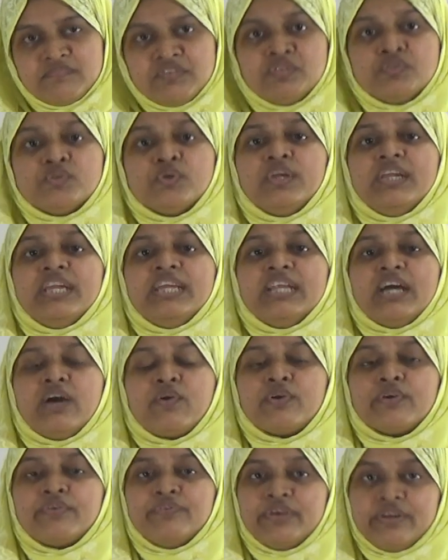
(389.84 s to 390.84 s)
So in
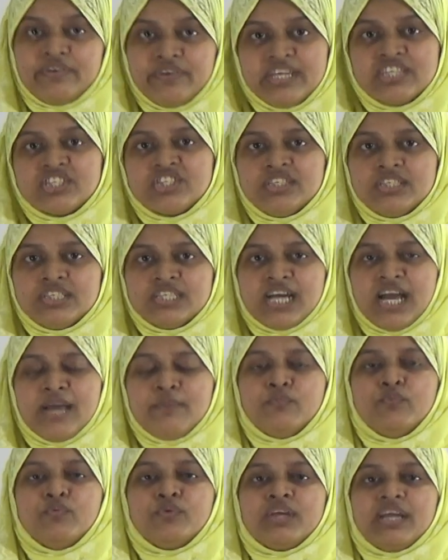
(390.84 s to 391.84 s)
our recreation
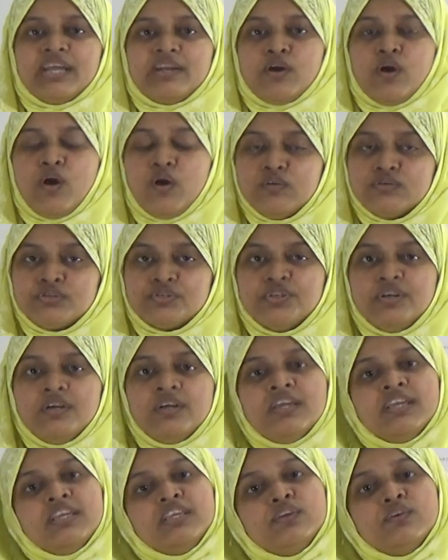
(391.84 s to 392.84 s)
time, we can also
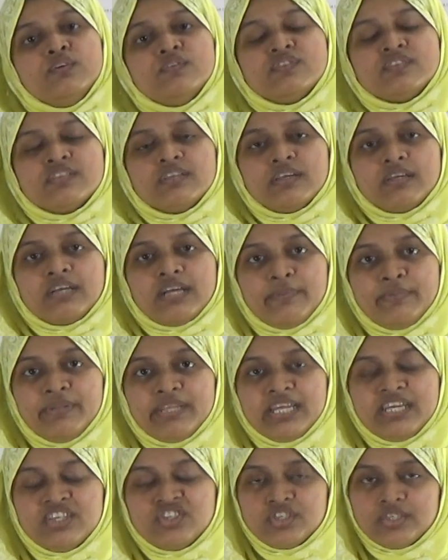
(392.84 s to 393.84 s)
use
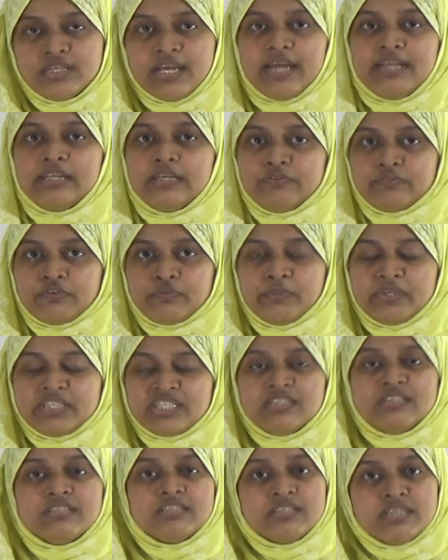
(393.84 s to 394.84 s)
communication and
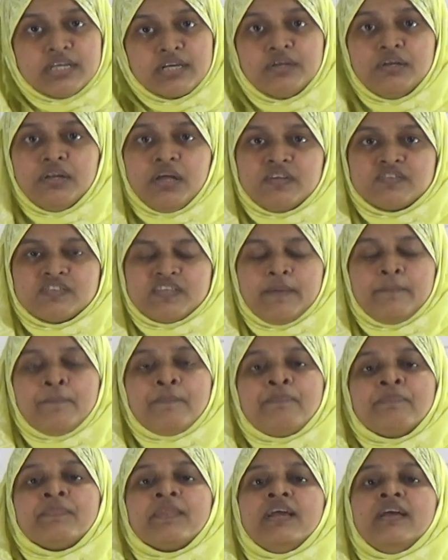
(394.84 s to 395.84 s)
information technology.
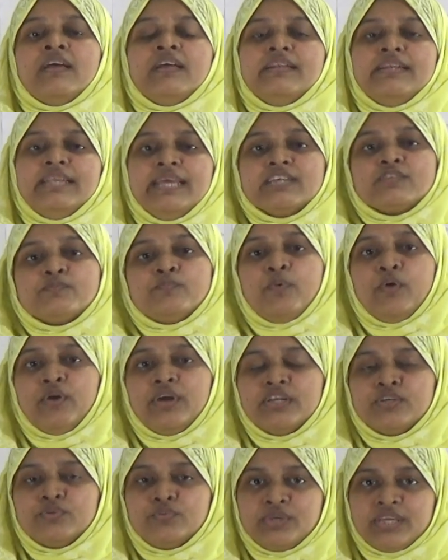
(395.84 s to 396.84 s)
Next
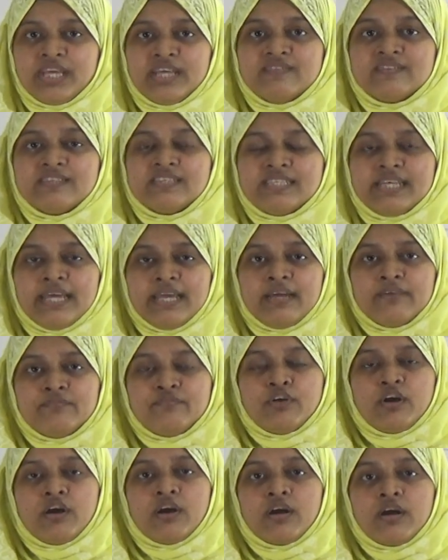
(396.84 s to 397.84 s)
point we can say
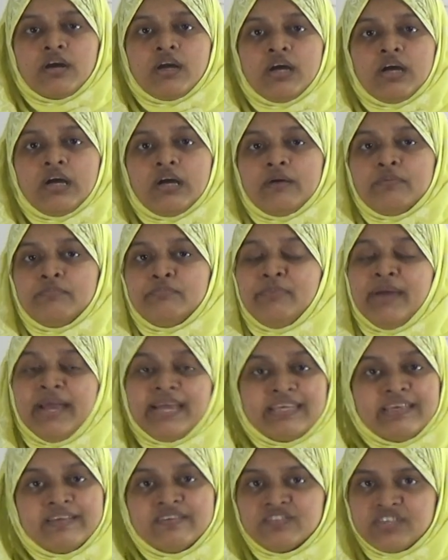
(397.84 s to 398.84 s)
for
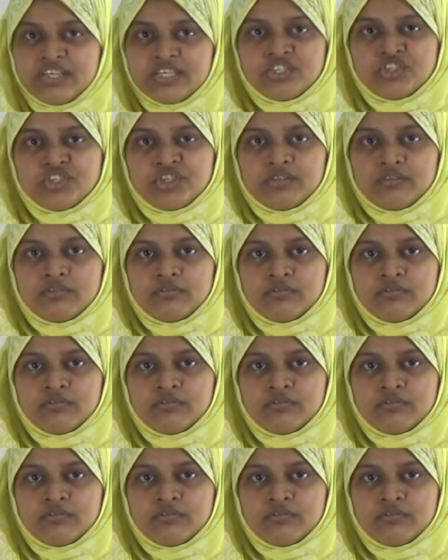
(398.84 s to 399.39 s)
banking section.